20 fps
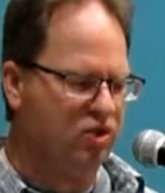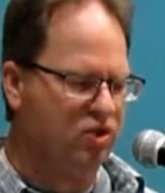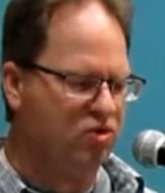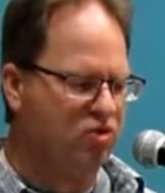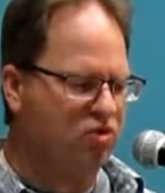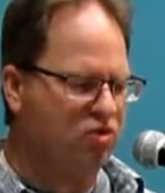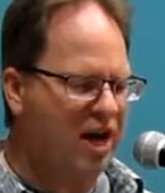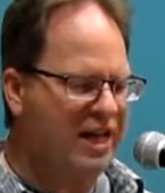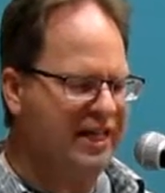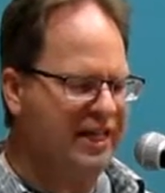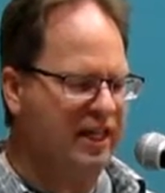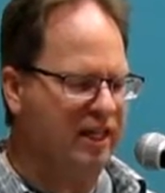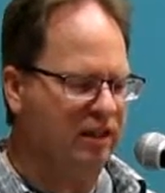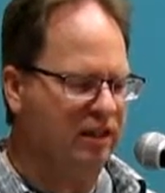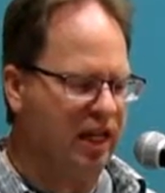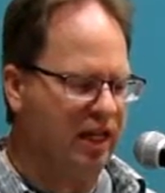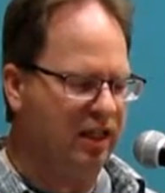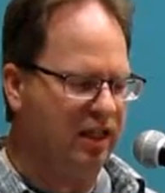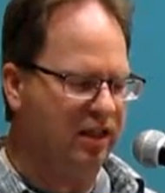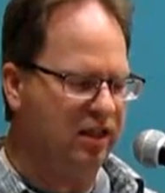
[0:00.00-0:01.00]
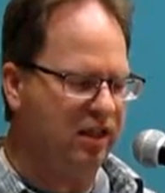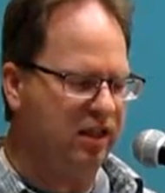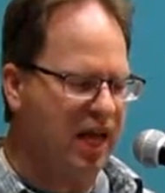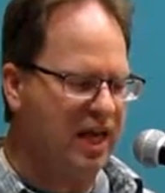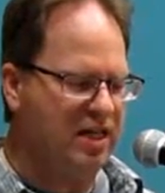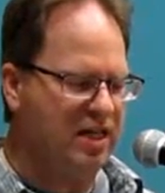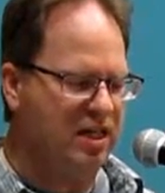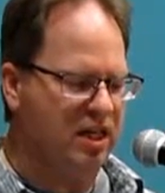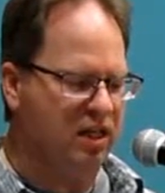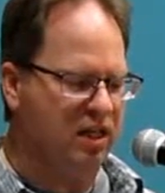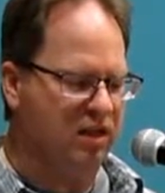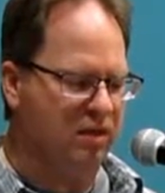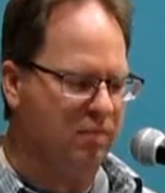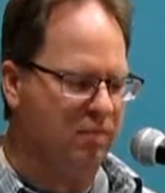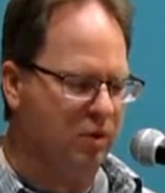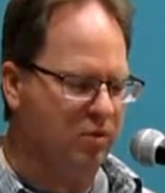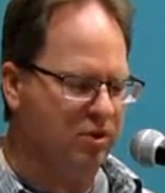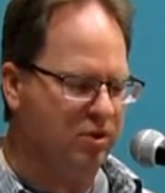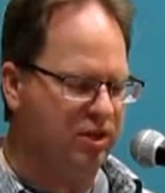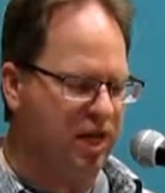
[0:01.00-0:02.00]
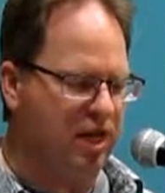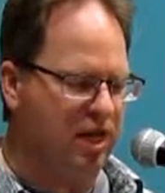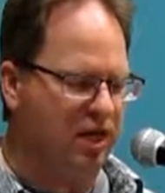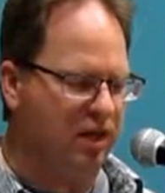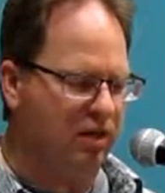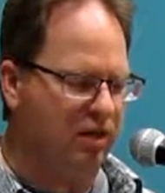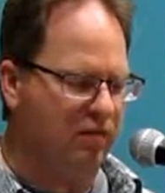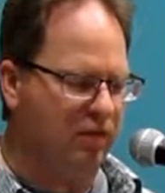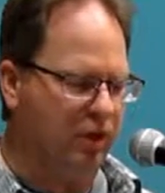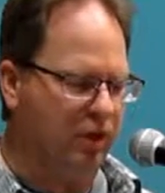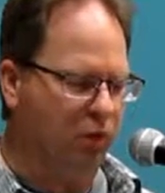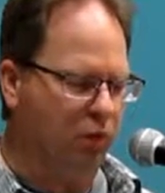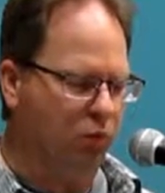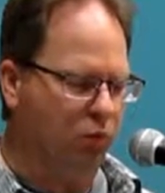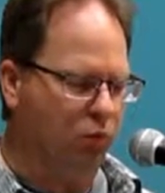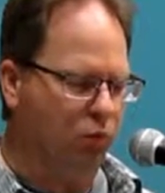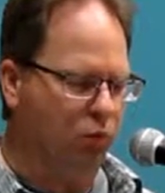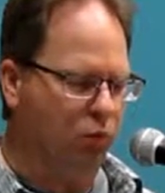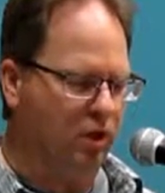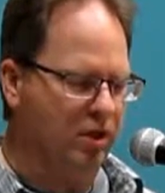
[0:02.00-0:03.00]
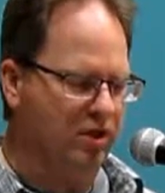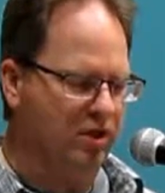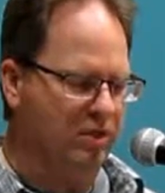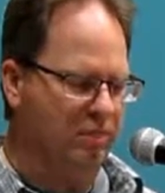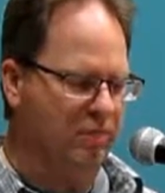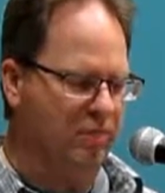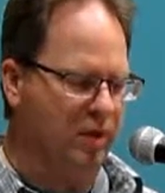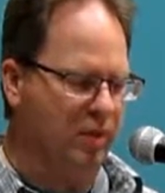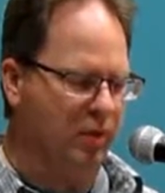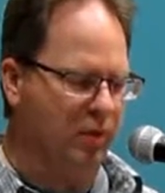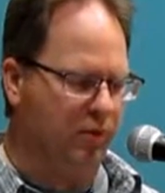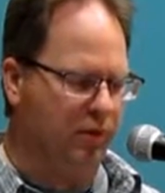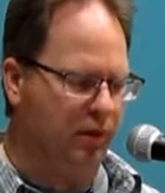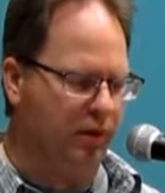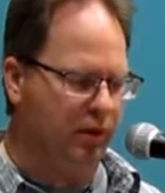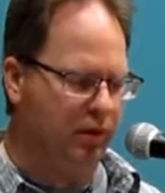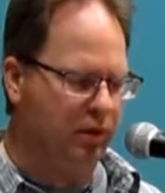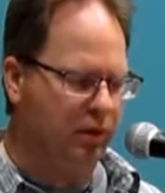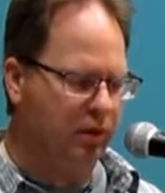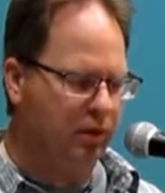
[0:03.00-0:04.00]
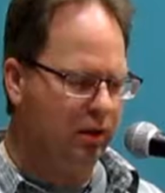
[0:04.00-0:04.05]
striking like lightning the mosaic of the old one's memory.